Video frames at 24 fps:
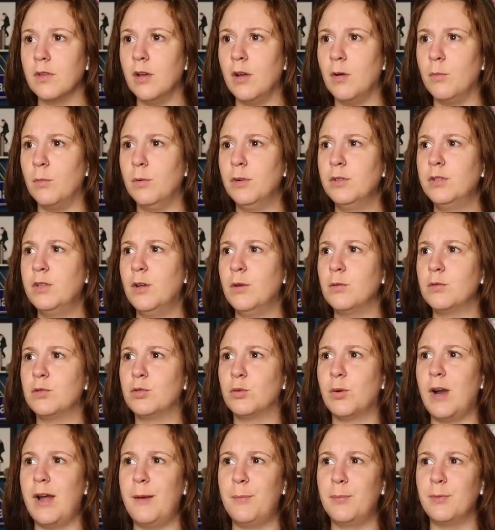Oh, well, don't
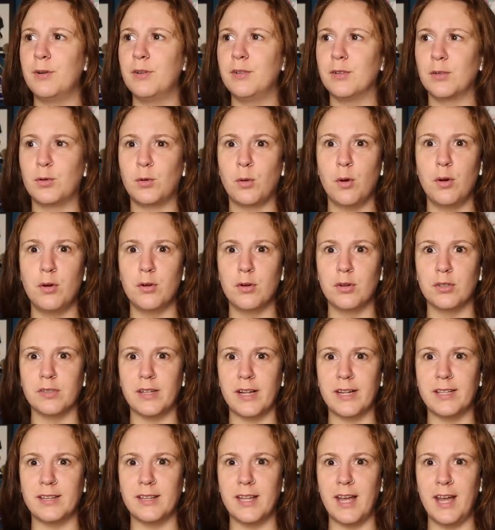trap her in the corner
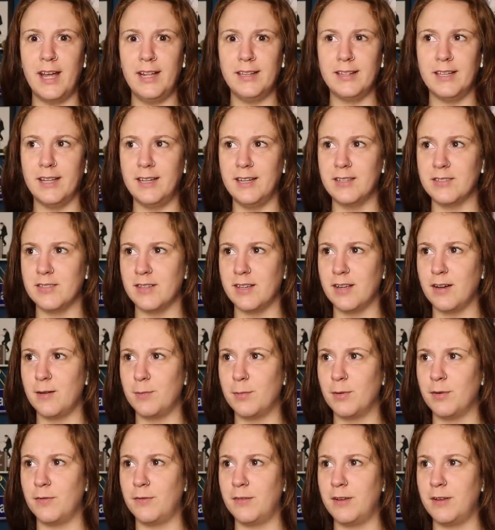like that. That doesn't help her